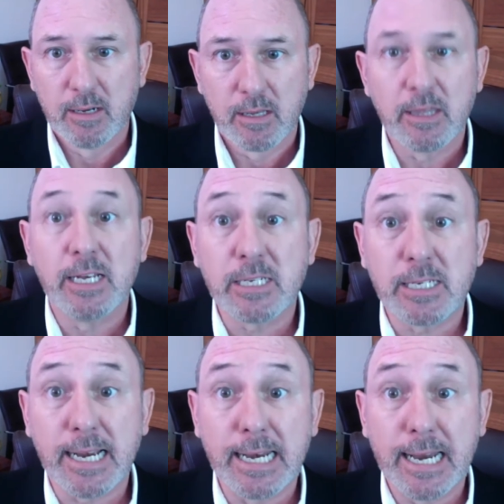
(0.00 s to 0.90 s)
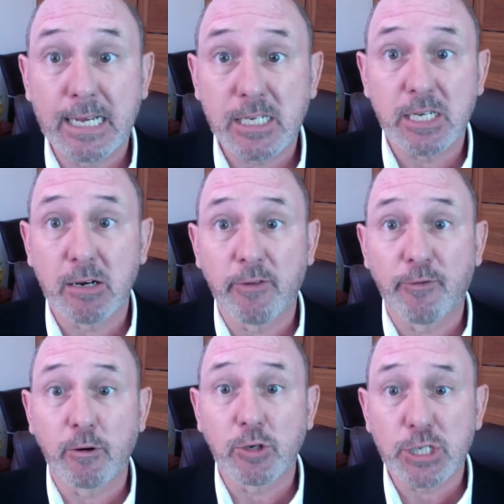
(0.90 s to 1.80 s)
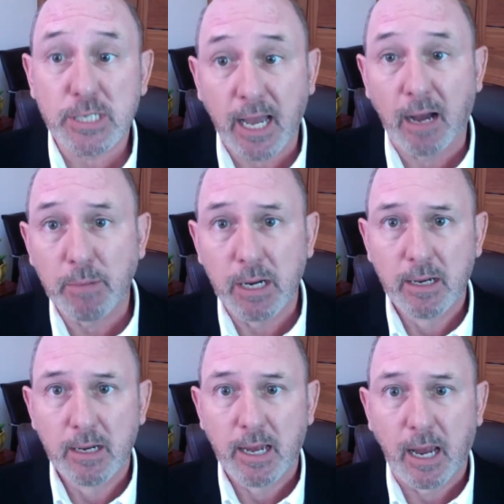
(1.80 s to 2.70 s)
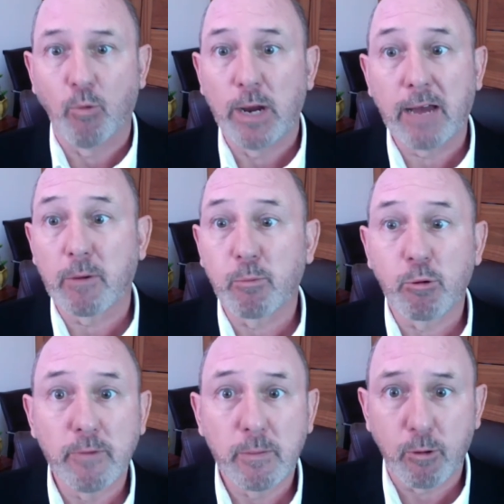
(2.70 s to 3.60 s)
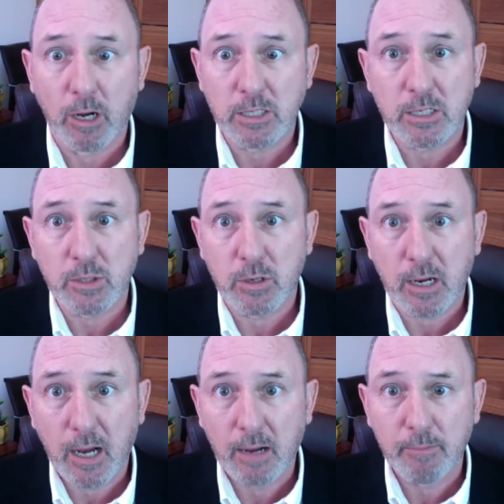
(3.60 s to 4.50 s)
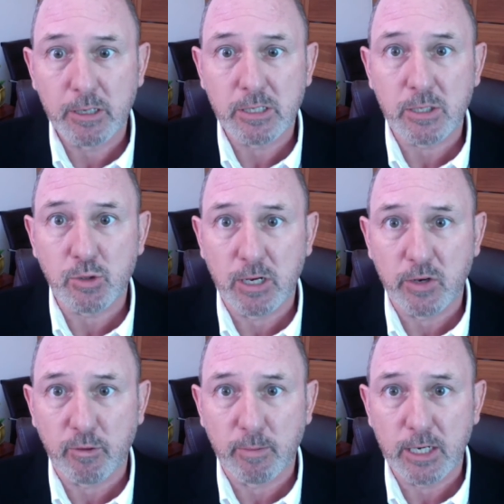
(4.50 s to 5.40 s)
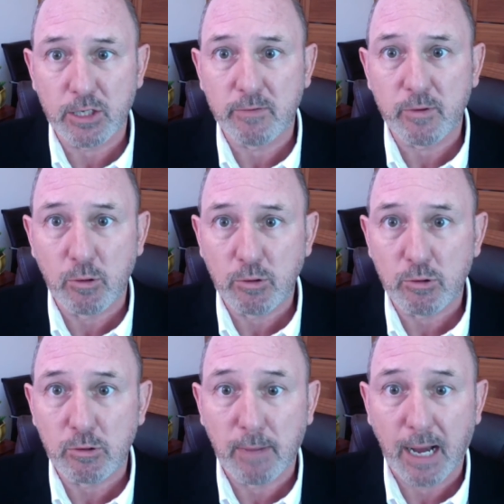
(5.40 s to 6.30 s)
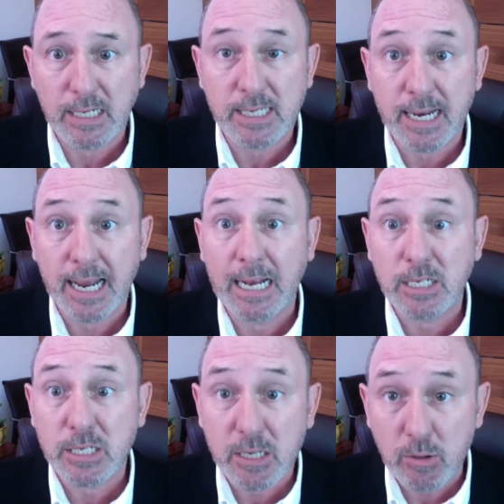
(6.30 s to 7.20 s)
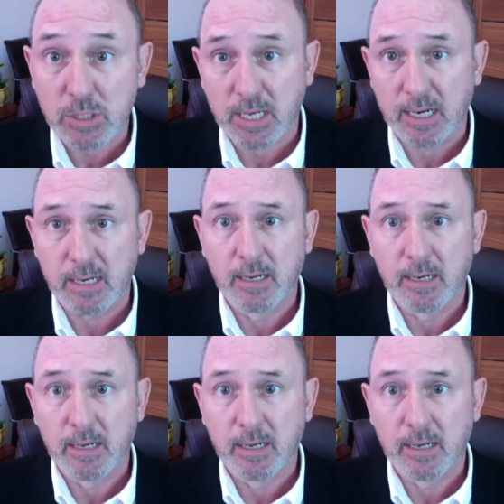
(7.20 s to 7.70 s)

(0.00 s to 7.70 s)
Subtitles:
This is a necessary first step, and we have a proven process to accomplish this transformation of cultural mindset and skill set.